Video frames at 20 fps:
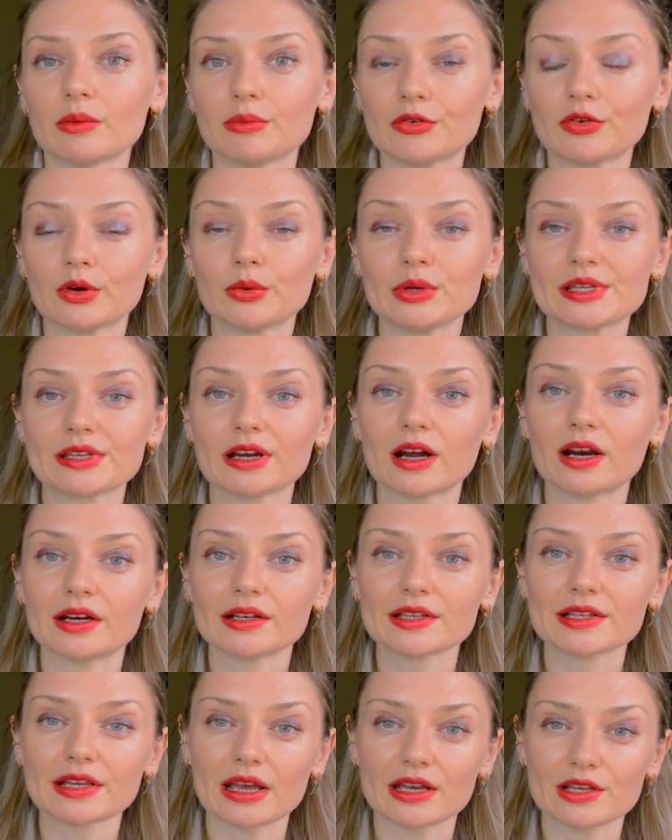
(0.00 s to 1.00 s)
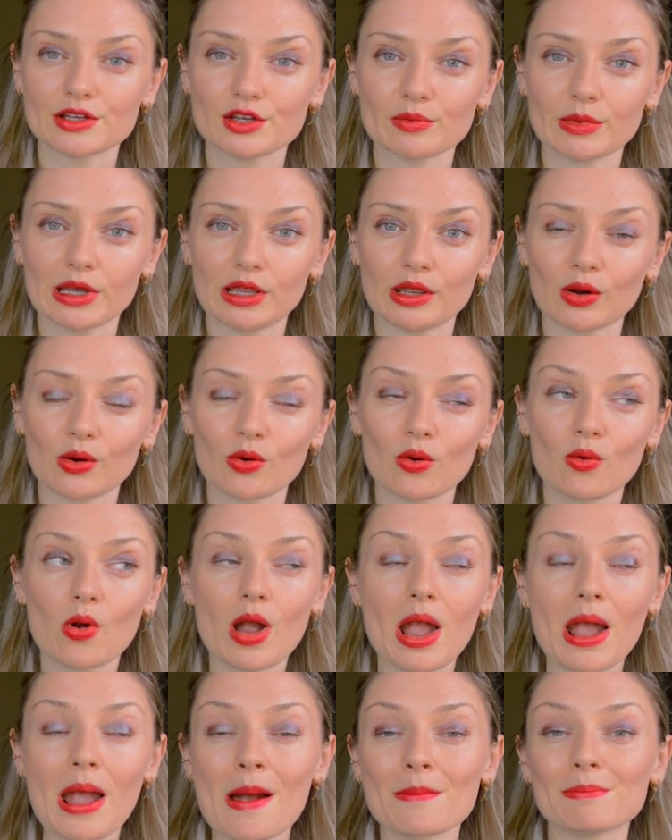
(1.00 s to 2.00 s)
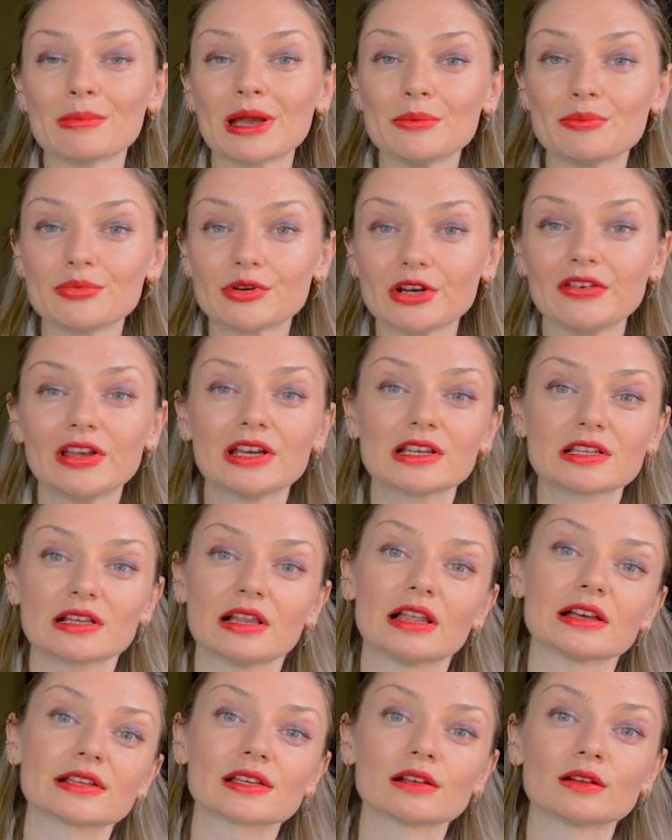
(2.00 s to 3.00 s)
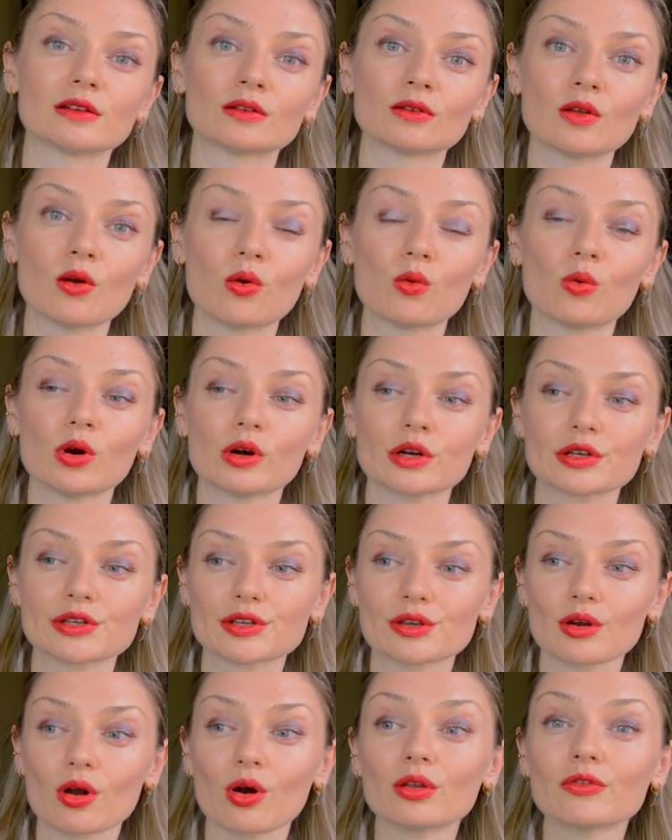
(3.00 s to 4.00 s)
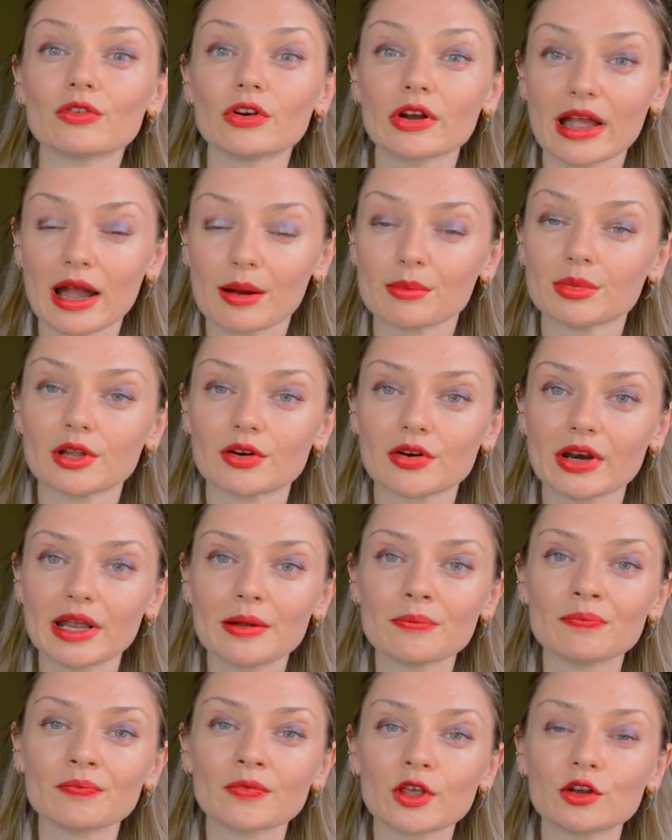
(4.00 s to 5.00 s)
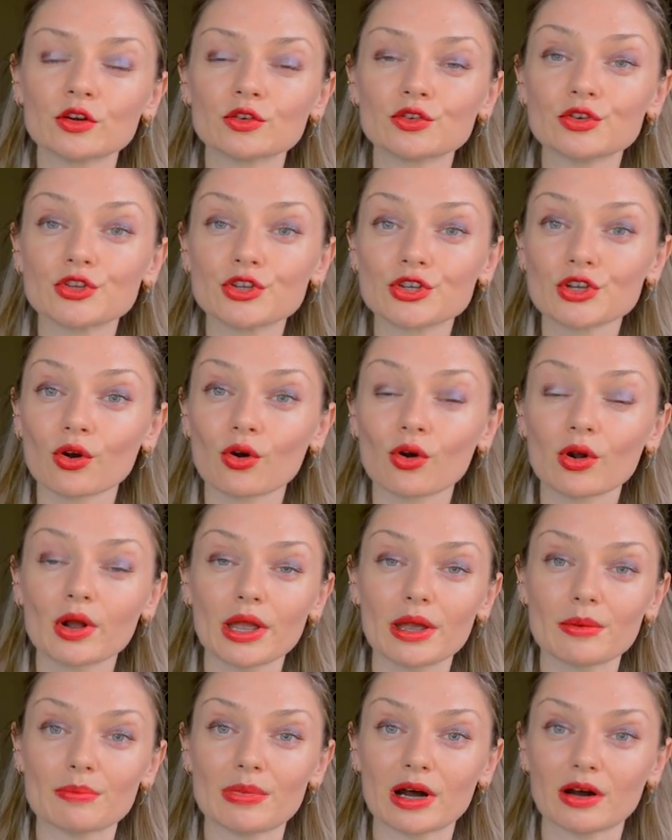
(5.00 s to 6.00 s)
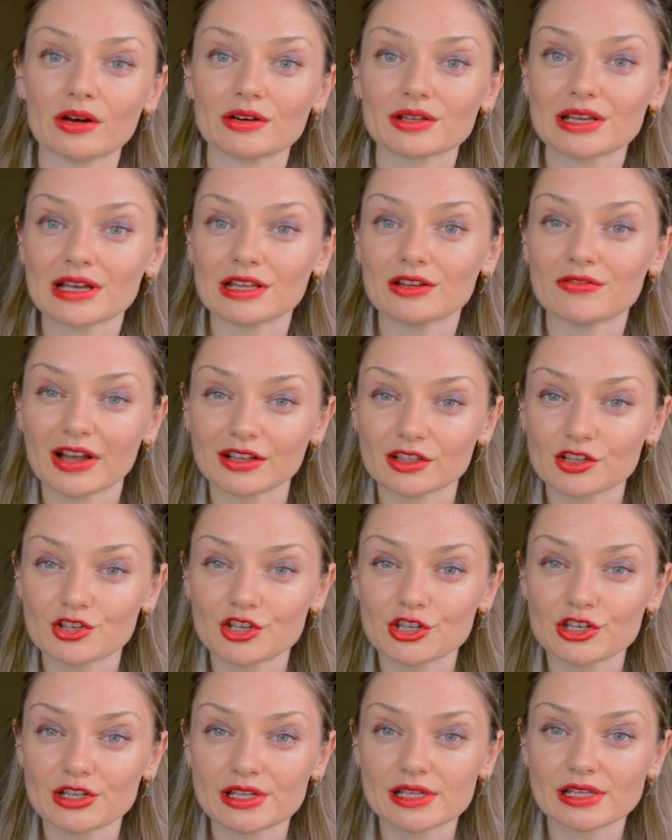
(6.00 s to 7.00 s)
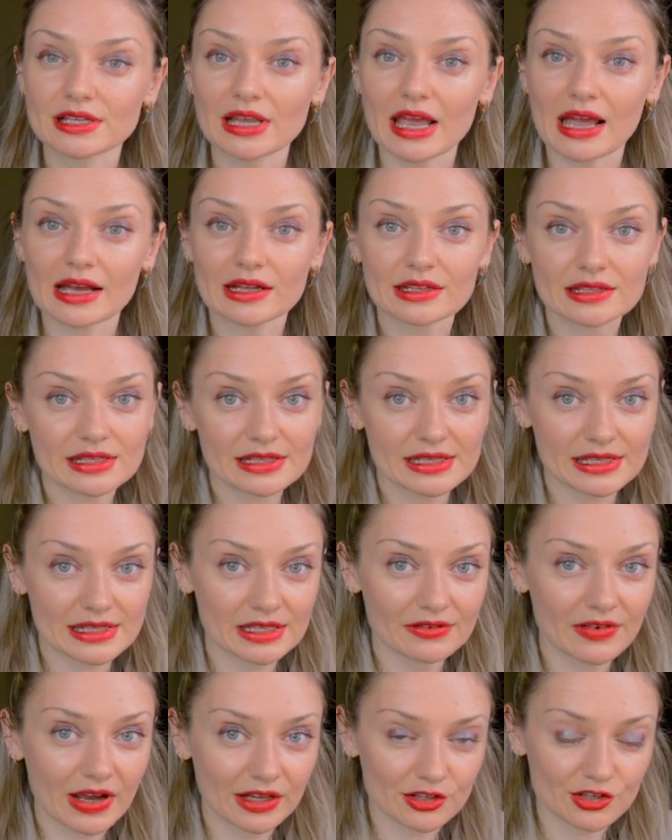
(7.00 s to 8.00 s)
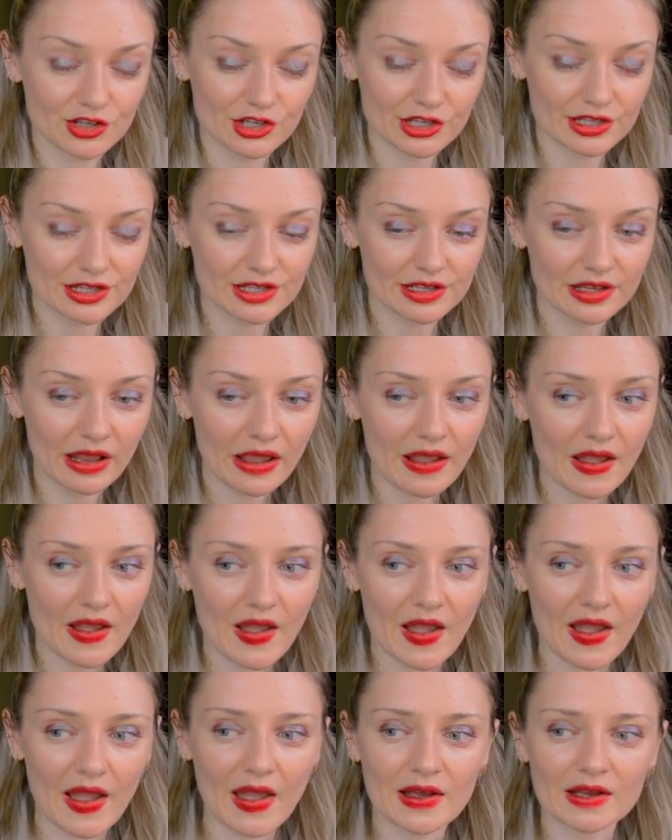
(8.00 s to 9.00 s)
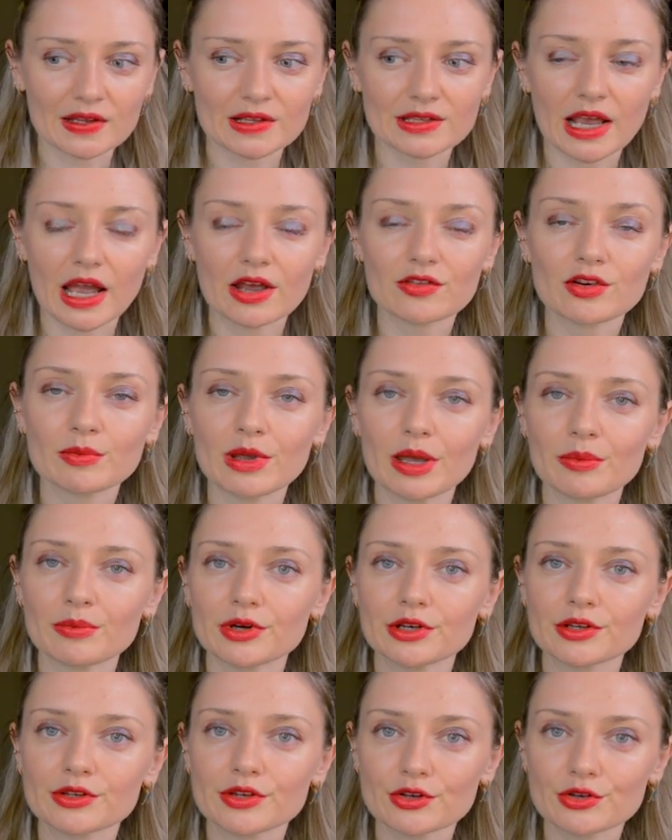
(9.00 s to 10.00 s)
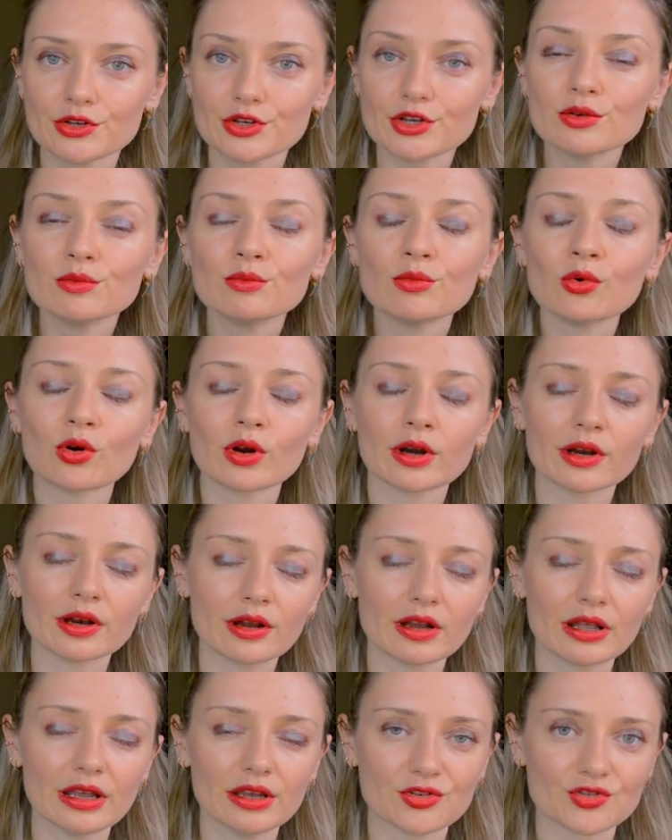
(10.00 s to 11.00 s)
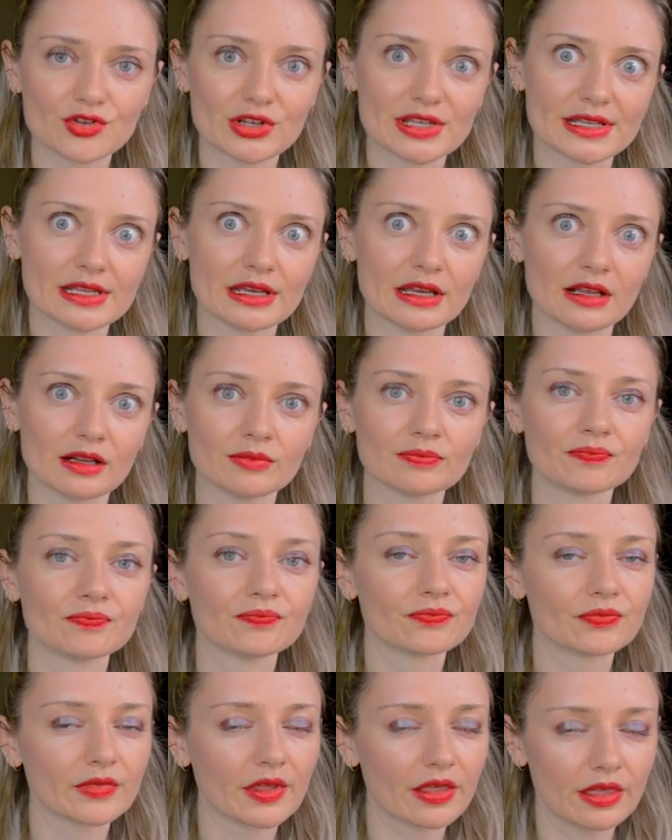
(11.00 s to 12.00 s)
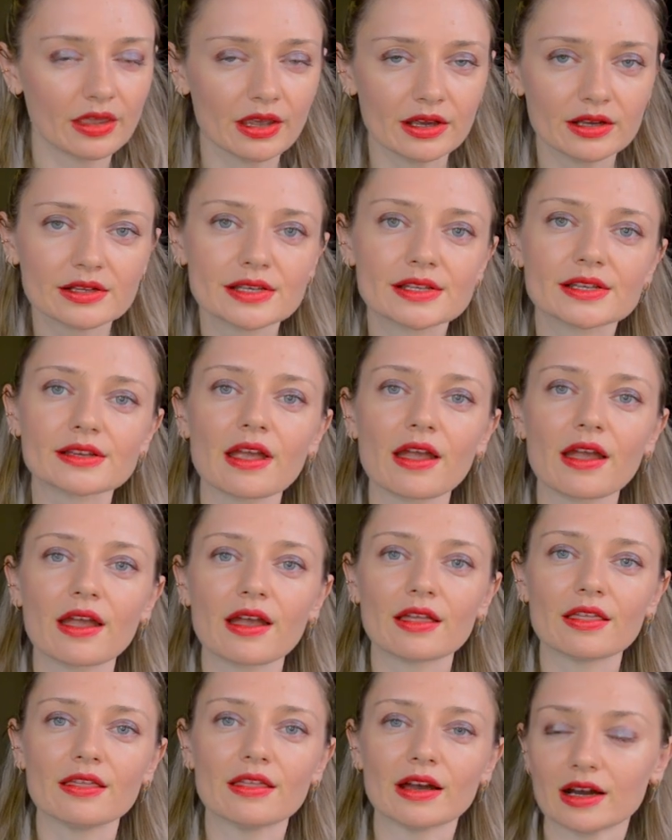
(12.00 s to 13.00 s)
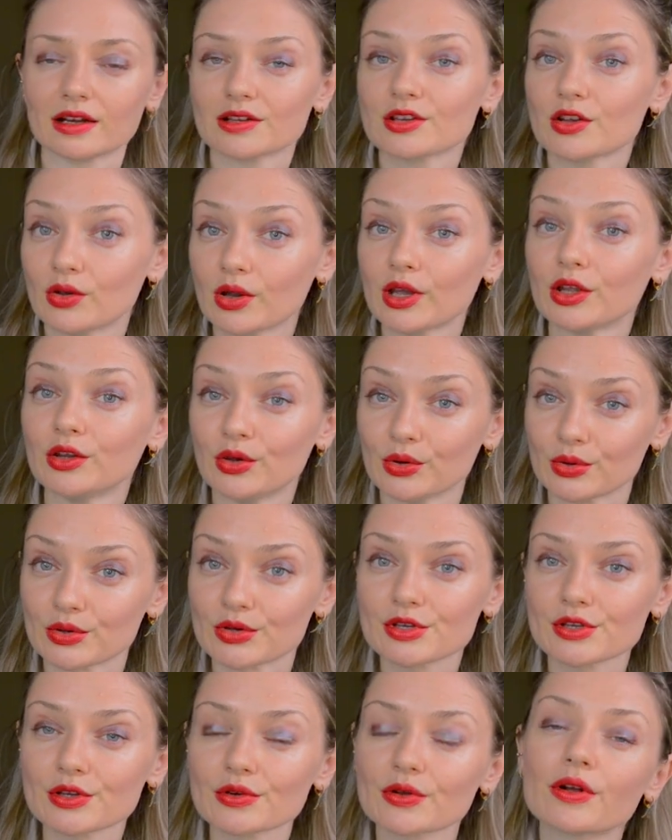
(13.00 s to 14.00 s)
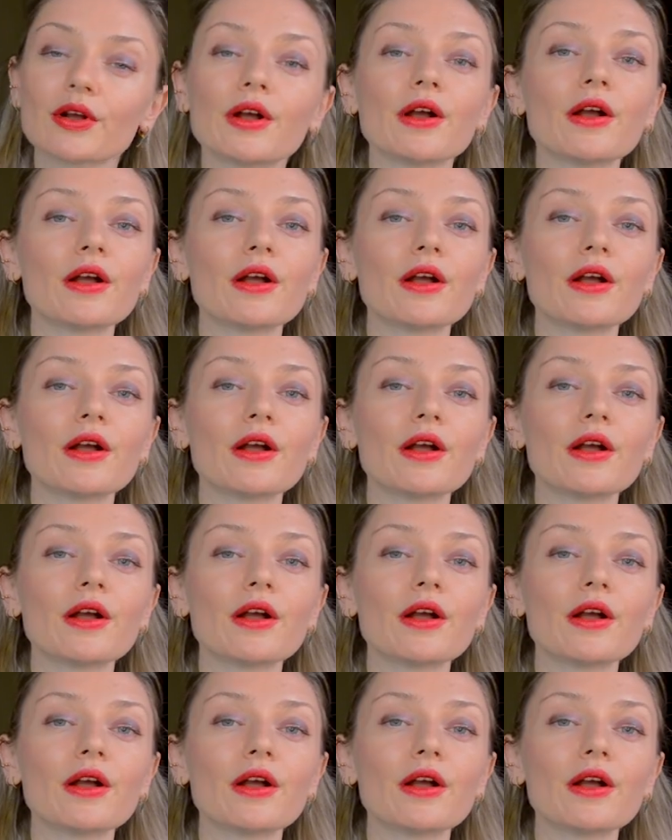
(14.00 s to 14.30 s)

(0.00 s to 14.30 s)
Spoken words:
Before we start, as you may know, my previous lesson was on vocabulary to talk about advantages and disadvantages. And I remembered two more interesting things that you can use.